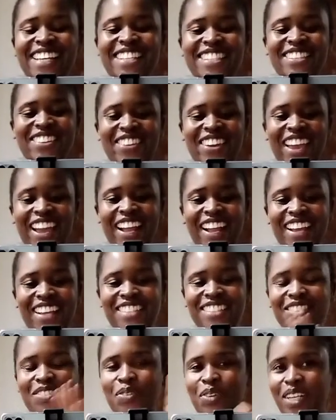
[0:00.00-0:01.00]
So yeah
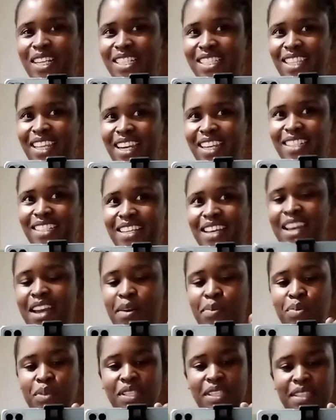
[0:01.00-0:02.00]
guys, when I started
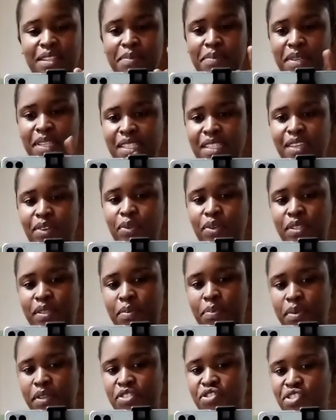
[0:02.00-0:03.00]
putting the mask, it was a
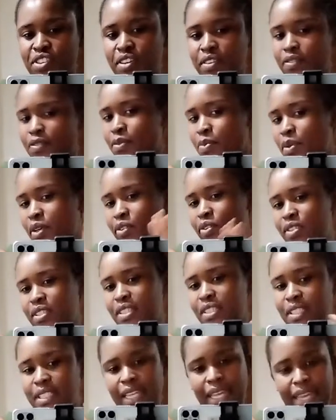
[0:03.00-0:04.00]
bit tricky for me because
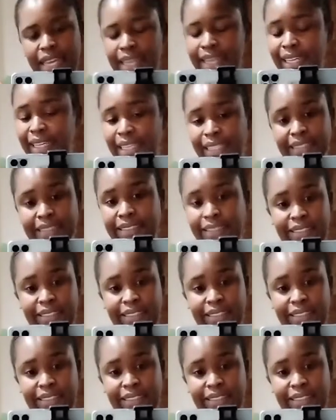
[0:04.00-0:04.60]
I